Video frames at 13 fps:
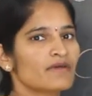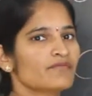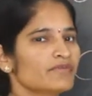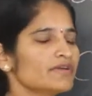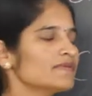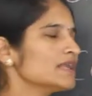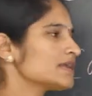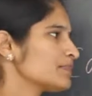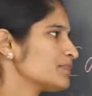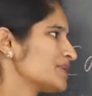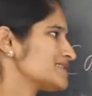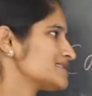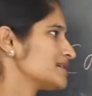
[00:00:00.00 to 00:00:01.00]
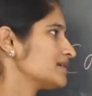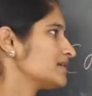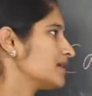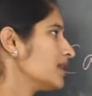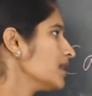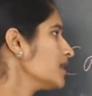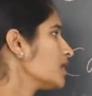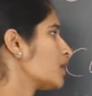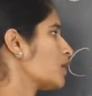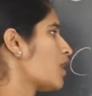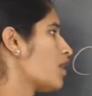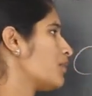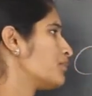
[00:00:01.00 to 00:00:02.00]
we will represent the
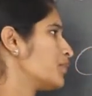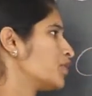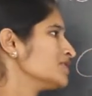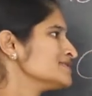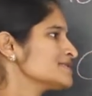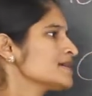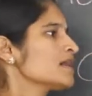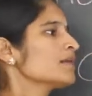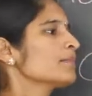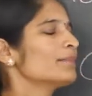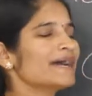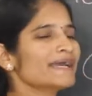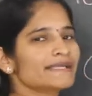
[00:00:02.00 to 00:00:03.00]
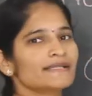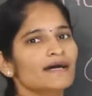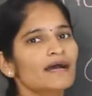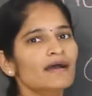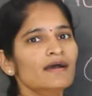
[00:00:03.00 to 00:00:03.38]
compounds by the